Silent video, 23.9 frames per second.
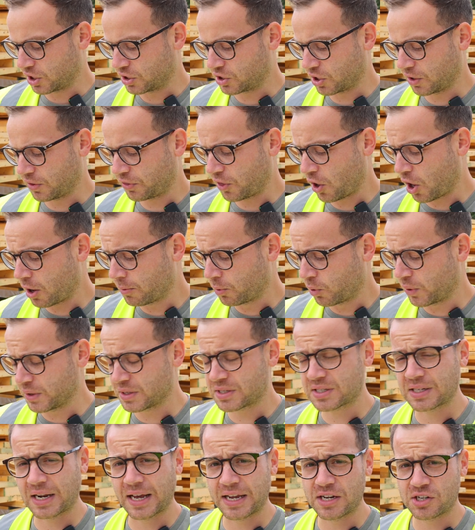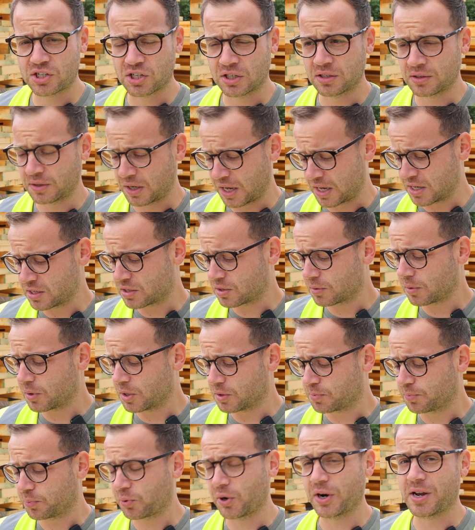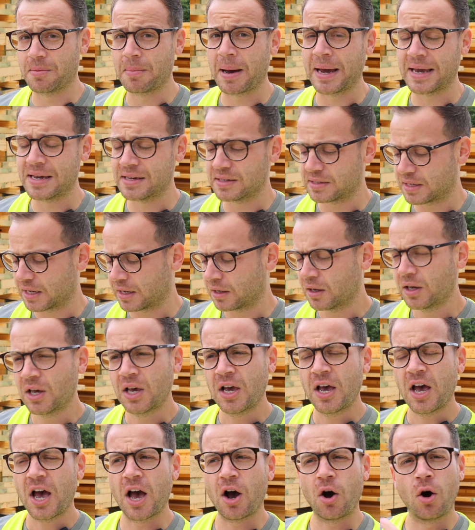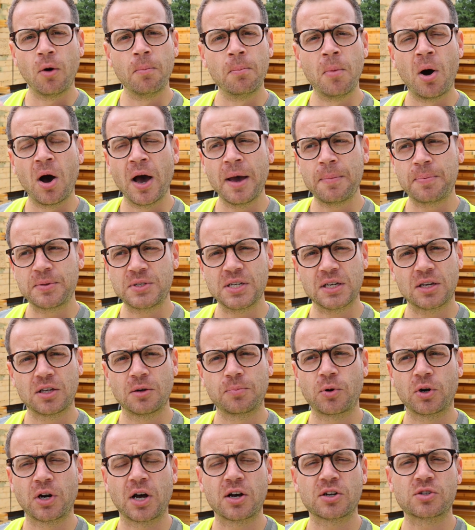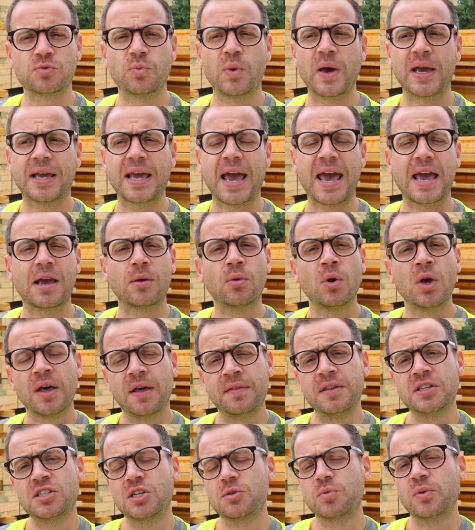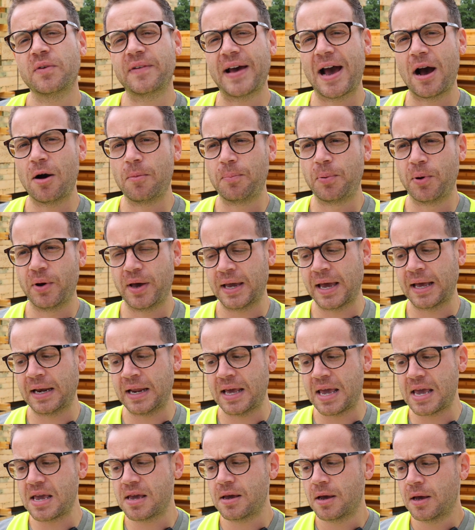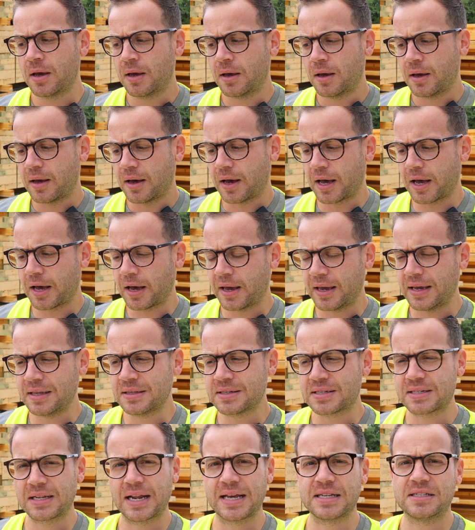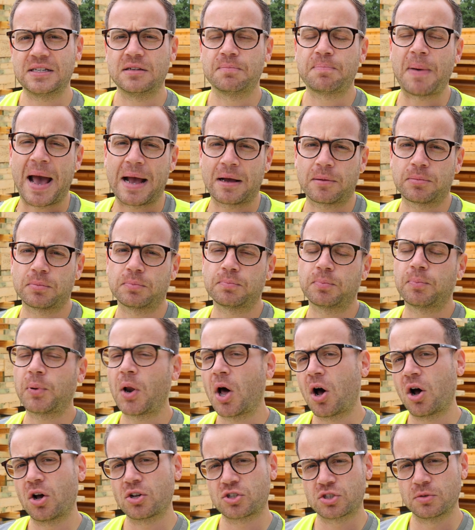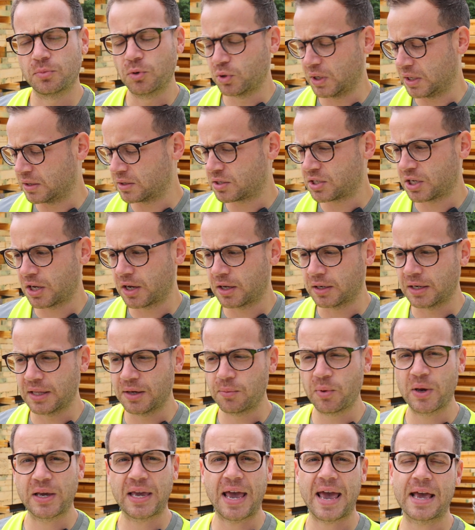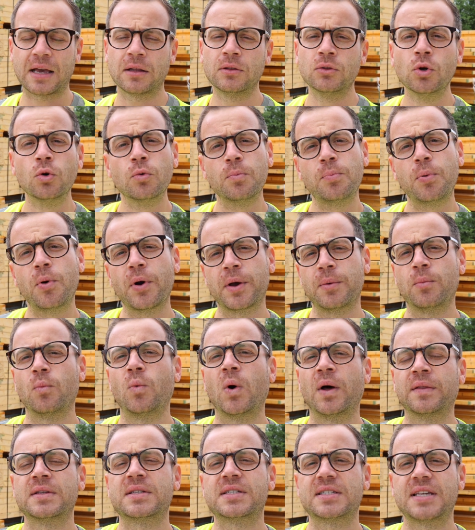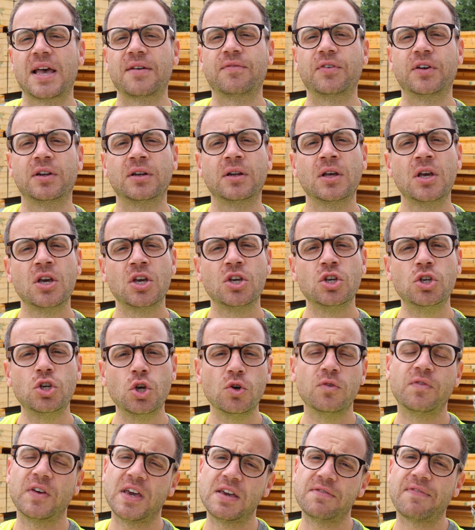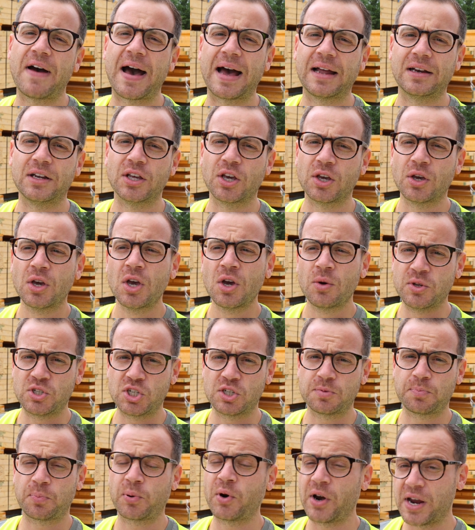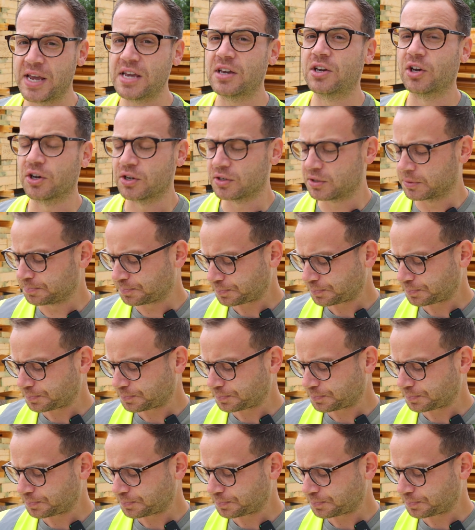So thermal insulation is pretty amazing. On my particular products, we're getting, and this is without putting any insulated back plasterboard internally, we're getting 0.17 UV value, which is pretty good.